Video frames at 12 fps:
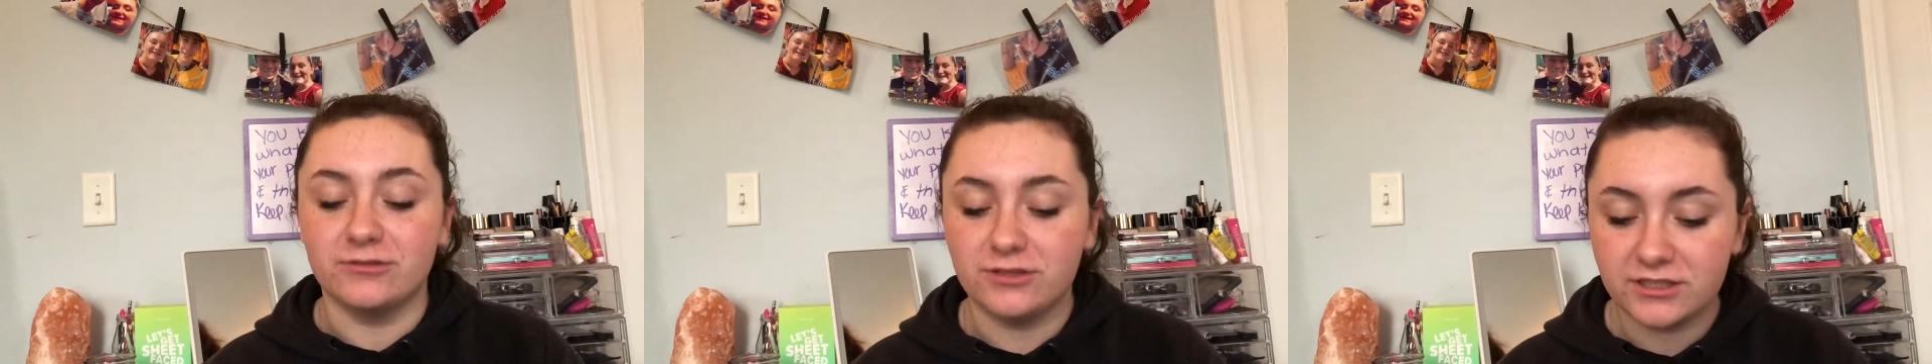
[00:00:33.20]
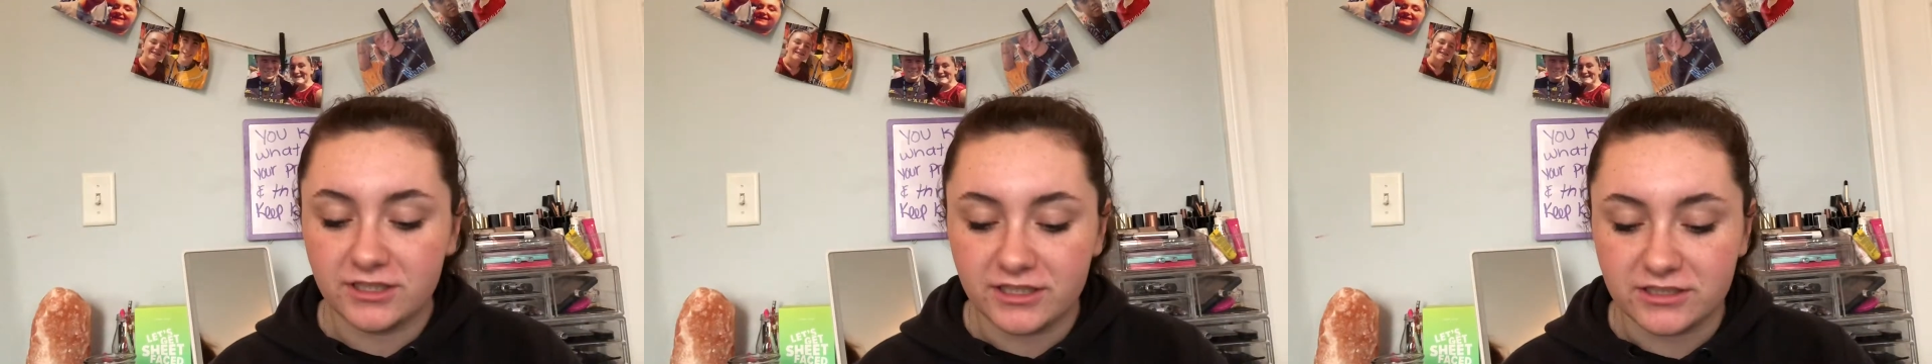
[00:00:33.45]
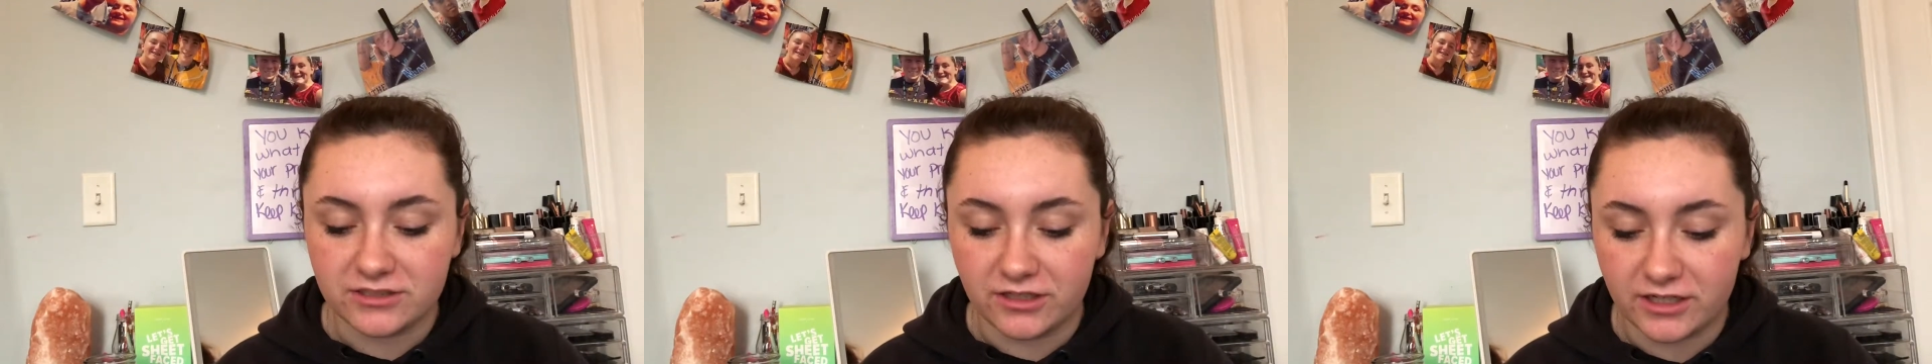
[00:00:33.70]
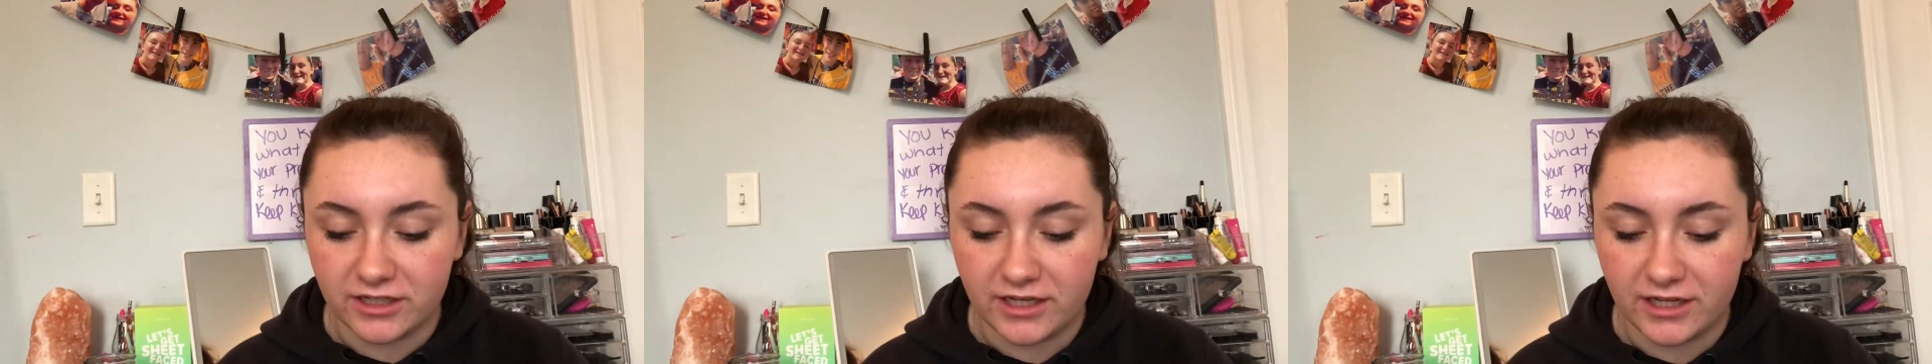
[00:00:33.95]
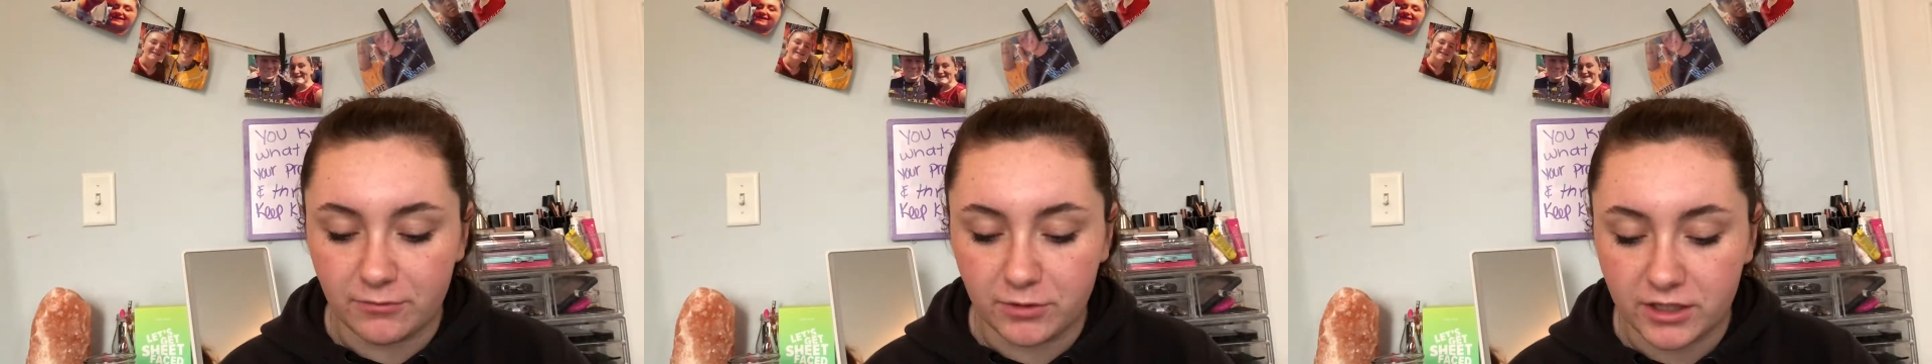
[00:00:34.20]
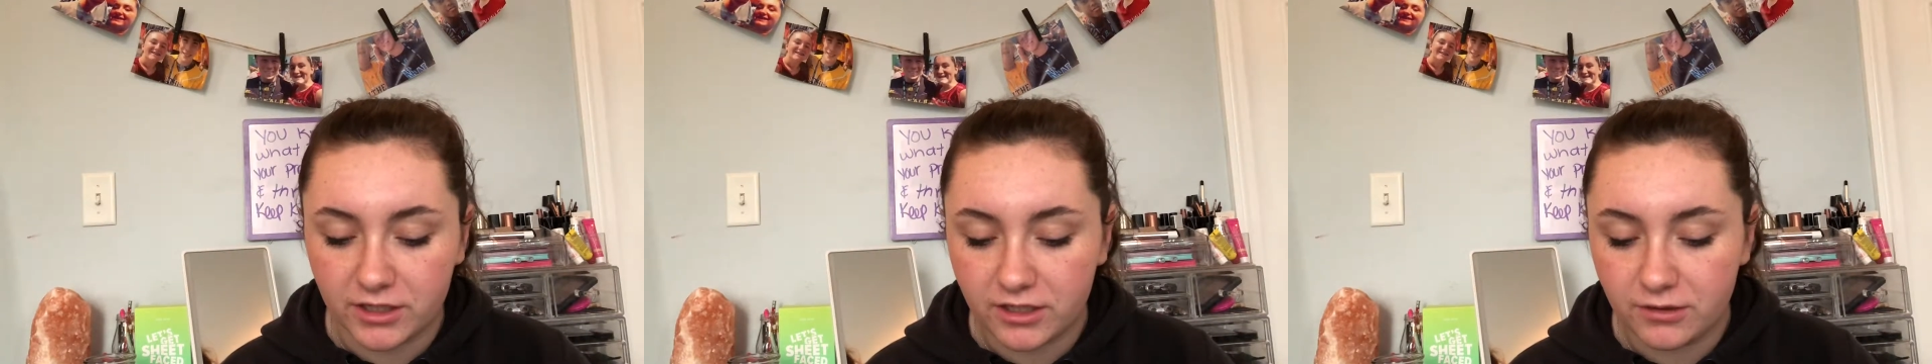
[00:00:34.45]
we're just gonna get started, and we're
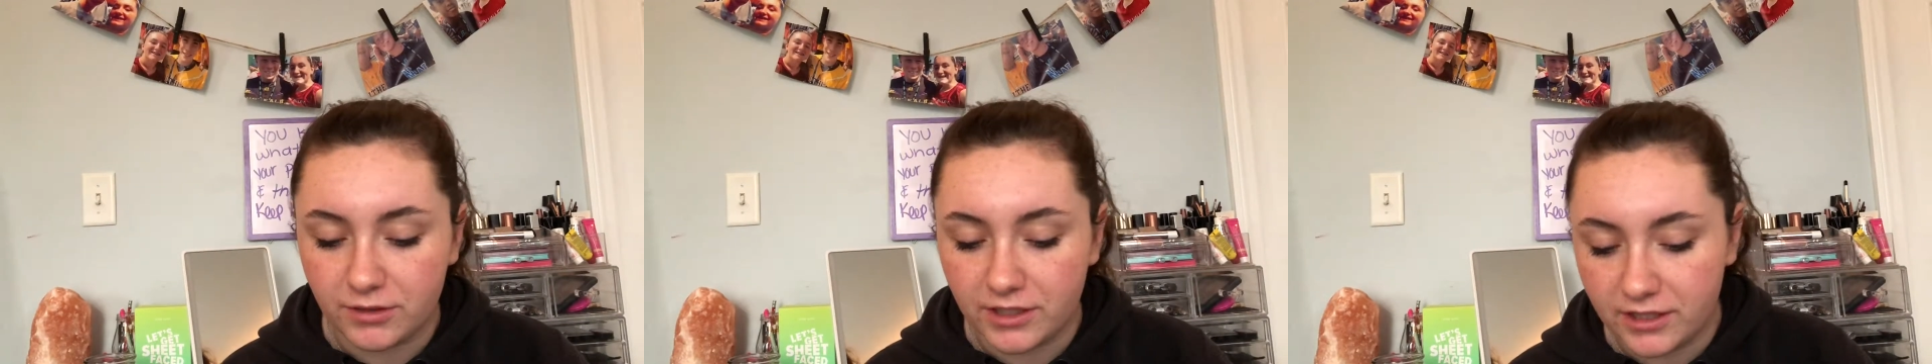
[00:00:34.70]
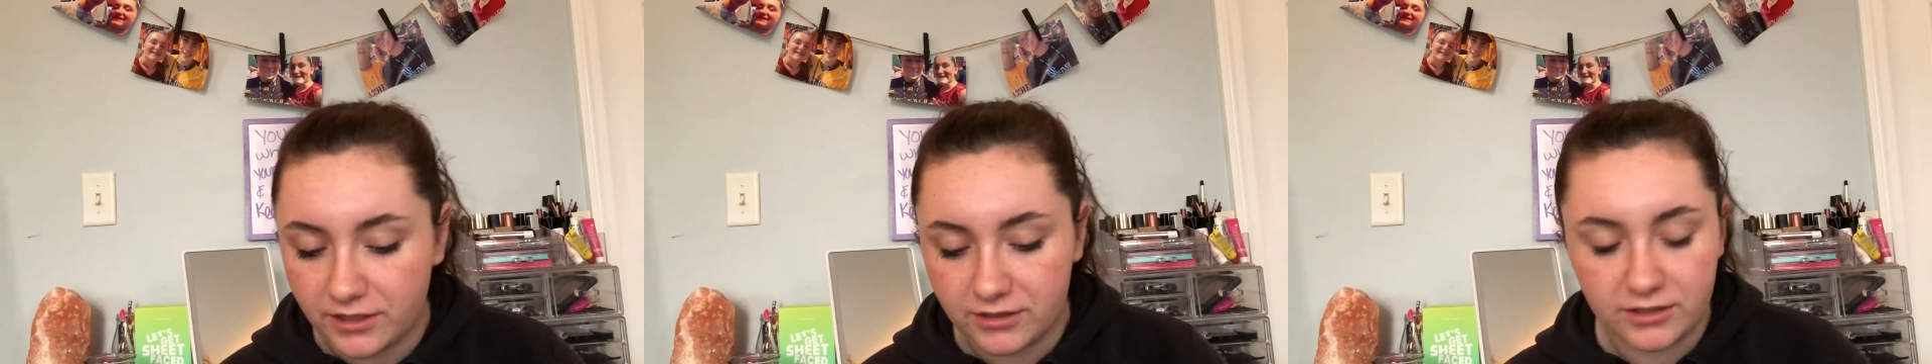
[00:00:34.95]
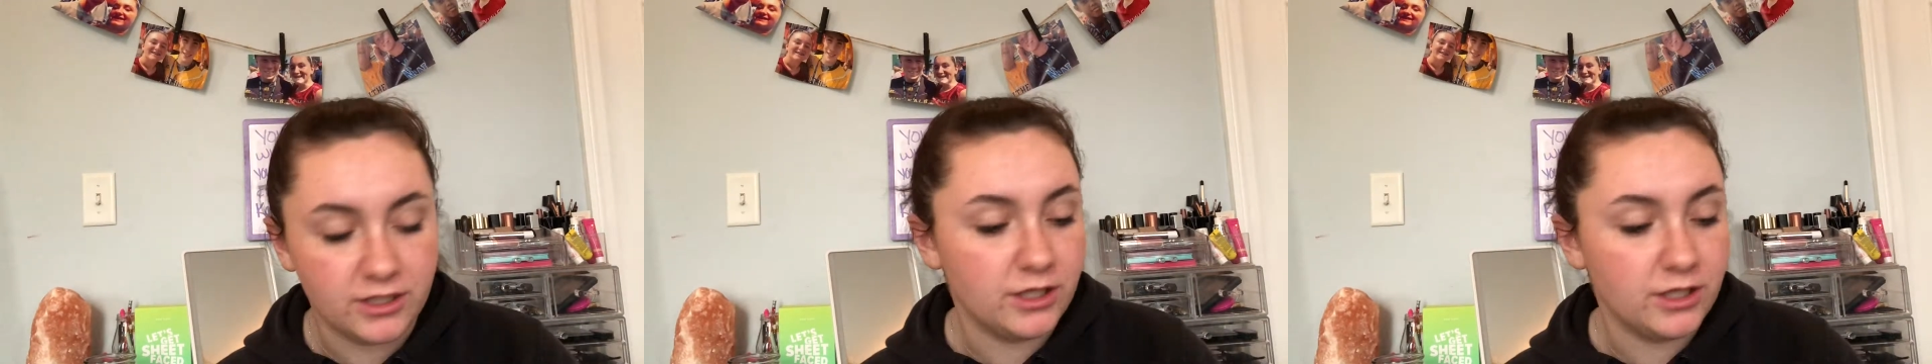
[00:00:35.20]
gonna go in